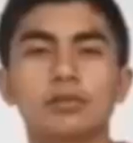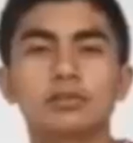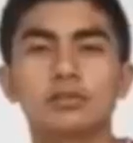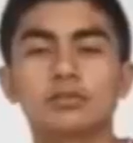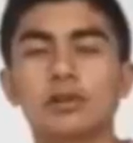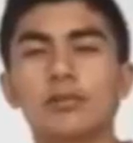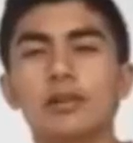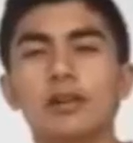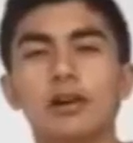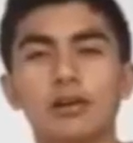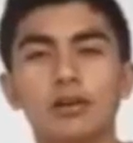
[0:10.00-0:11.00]
want to
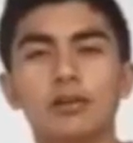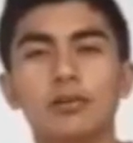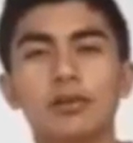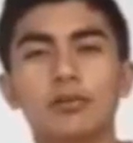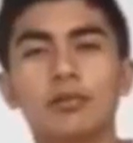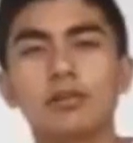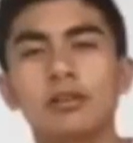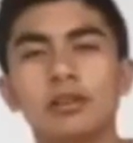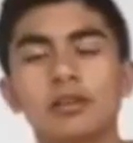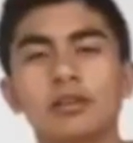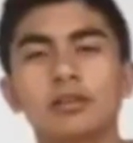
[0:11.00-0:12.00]
travel all over the world,
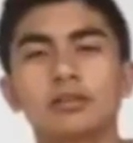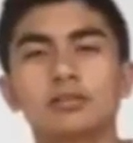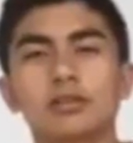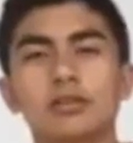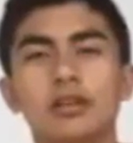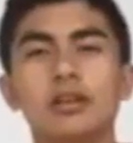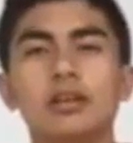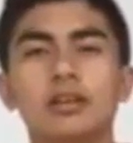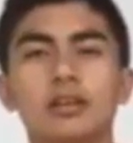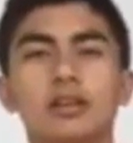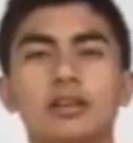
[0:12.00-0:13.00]
so
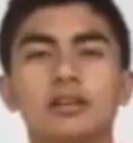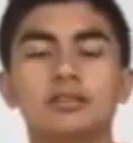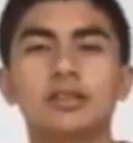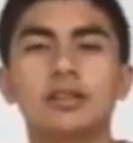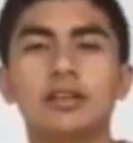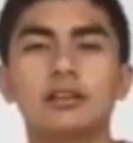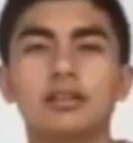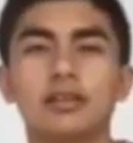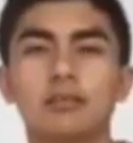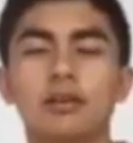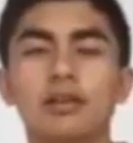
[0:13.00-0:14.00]
they select
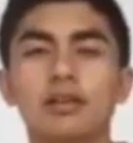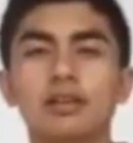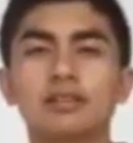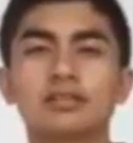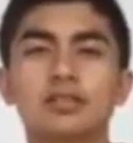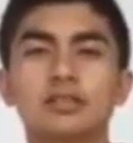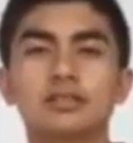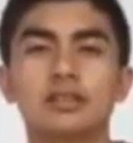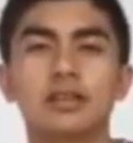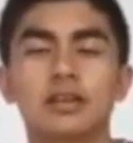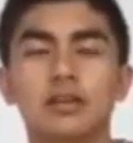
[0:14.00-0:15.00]
many destinies.